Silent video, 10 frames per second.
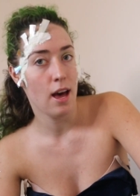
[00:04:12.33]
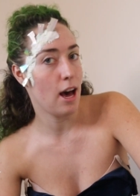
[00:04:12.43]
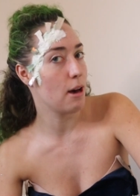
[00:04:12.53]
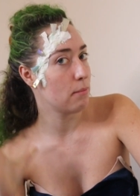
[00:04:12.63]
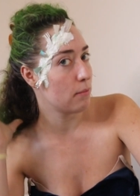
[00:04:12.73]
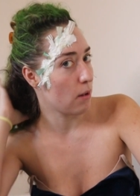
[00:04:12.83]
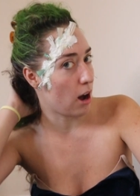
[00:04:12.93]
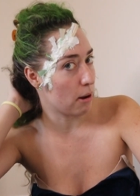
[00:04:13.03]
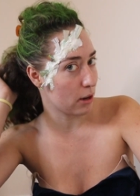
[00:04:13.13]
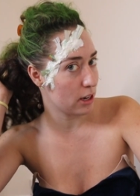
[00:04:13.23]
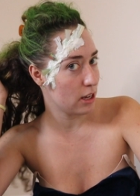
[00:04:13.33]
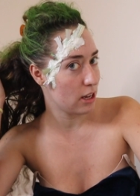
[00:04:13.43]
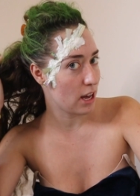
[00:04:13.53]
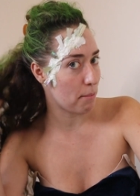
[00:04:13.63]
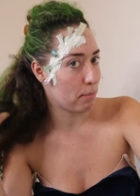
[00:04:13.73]
I'm going
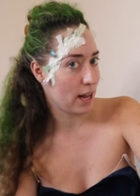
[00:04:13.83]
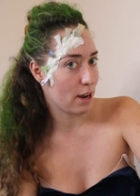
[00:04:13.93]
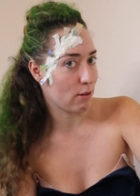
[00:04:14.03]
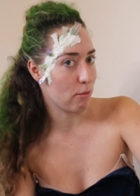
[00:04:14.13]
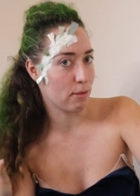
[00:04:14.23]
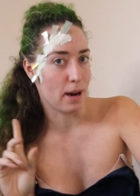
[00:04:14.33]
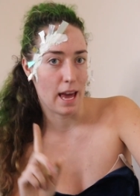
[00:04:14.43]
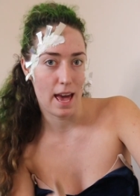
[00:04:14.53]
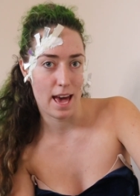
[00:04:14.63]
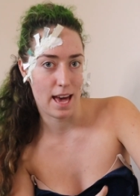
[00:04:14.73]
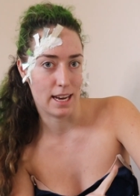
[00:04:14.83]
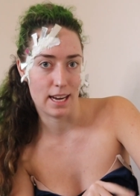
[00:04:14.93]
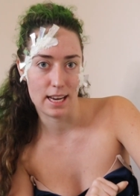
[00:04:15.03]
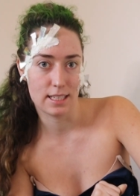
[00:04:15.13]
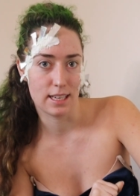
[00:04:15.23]
to play around with my hair
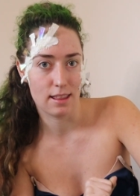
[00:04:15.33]
next, I